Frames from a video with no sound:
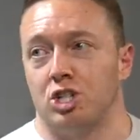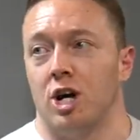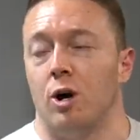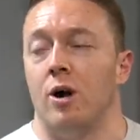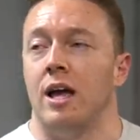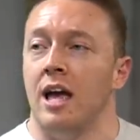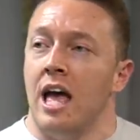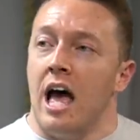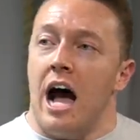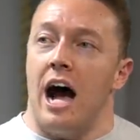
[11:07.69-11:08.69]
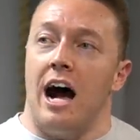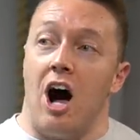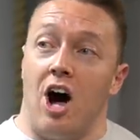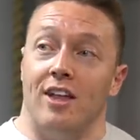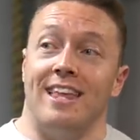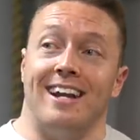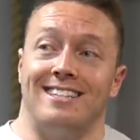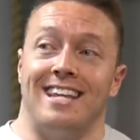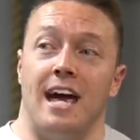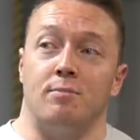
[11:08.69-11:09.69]
So on that
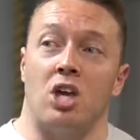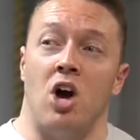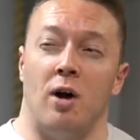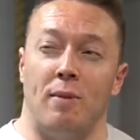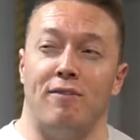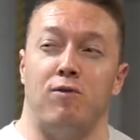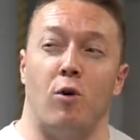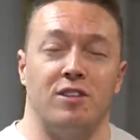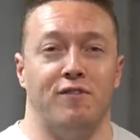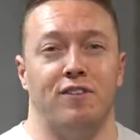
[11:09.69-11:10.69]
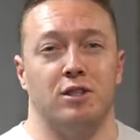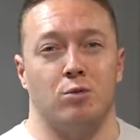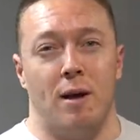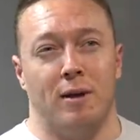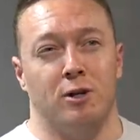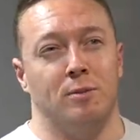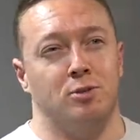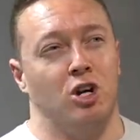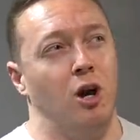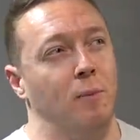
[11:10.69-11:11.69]
attempt, on my fourth and fifth rep, my grip
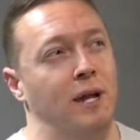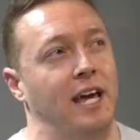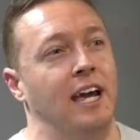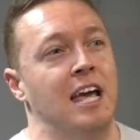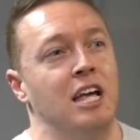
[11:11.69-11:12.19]
started opening,